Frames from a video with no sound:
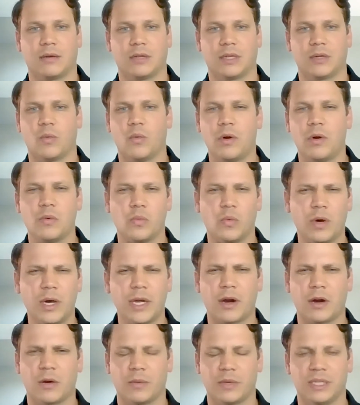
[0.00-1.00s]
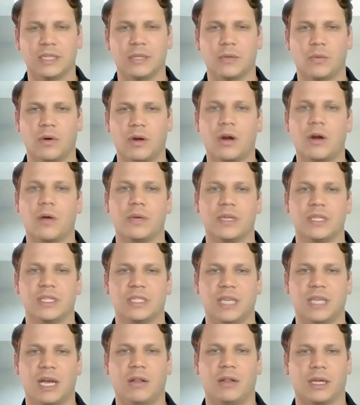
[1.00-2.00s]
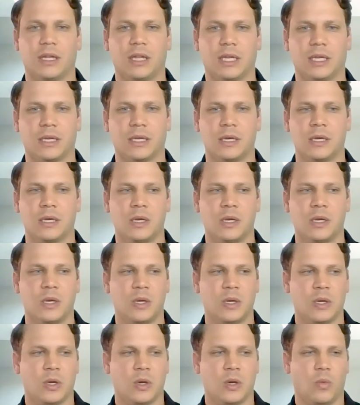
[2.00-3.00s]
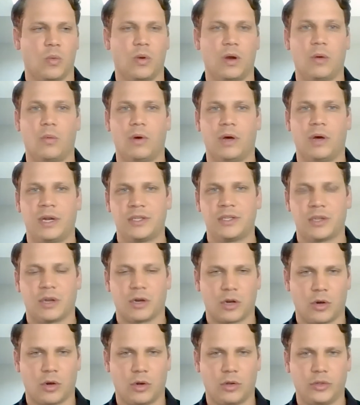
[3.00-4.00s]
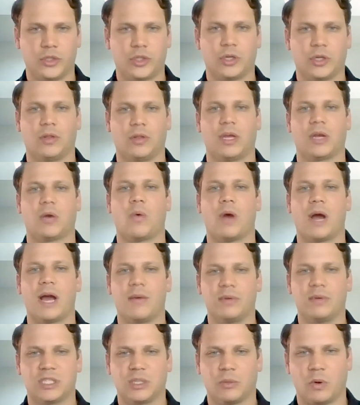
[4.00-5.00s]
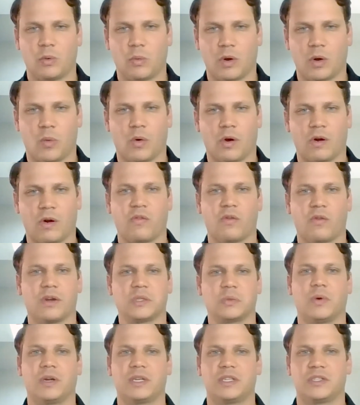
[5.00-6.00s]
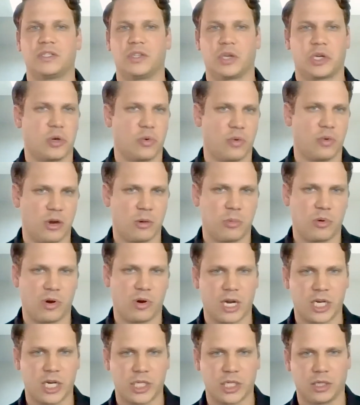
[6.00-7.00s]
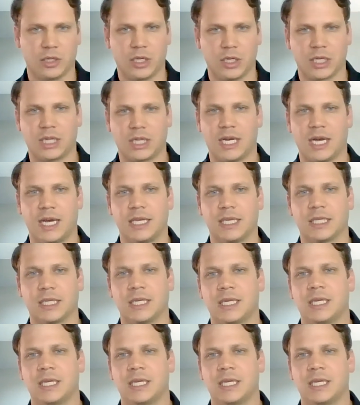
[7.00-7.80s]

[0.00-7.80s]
Like, what are we selling? Like, what is our culture? Like, why would someone want to work for us? What does their career progression look like?